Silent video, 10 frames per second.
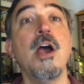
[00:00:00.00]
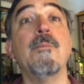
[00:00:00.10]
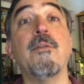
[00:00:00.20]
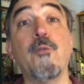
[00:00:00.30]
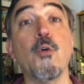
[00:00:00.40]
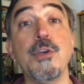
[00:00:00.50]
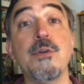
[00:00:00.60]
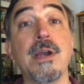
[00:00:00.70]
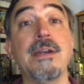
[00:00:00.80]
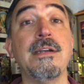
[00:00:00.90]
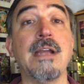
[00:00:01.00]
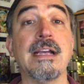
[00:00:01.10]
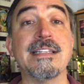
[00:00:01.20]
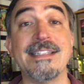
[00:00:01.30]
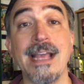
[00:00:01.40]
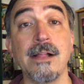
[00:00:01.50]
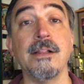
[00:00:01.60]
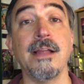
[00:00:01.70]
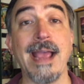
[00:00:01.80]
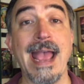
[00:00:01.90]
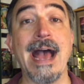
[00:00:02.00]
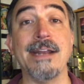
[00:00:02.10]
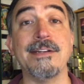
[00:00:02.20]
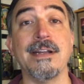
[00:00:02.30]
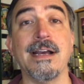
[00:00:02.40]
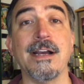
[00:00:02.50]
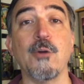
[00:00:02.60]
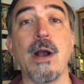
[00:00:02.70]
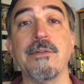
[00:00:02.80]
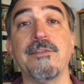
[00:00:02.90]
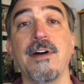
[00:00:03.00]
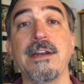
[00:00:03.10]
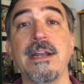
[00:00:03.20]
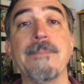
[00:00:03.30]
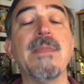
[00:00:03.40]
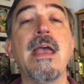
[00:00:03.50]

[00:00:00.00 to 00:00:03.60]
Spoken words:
before you can excel at crowdfunding.